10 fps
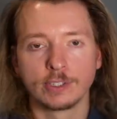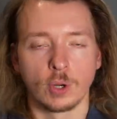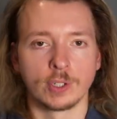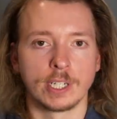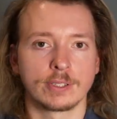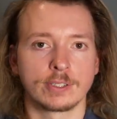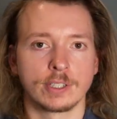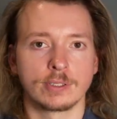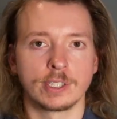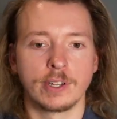don't
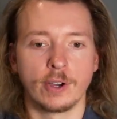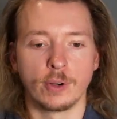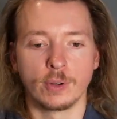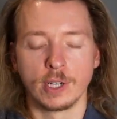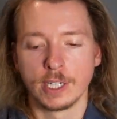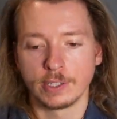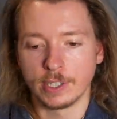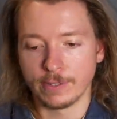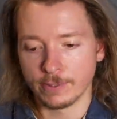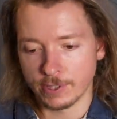necessarily know the
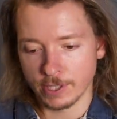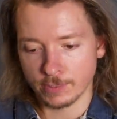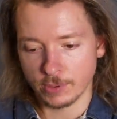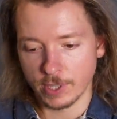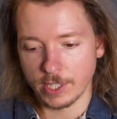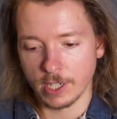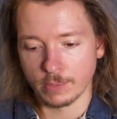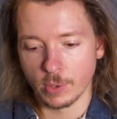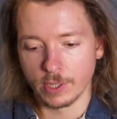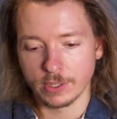differences between young
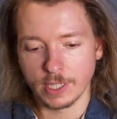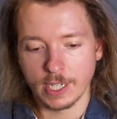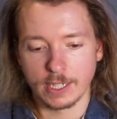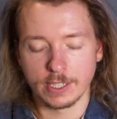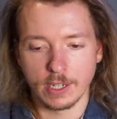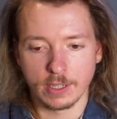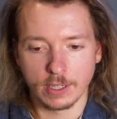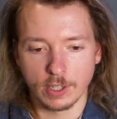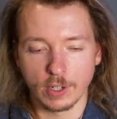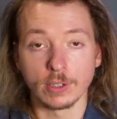boys and
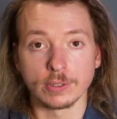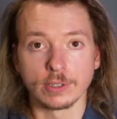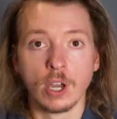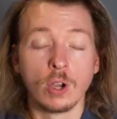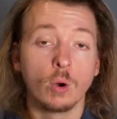young girls.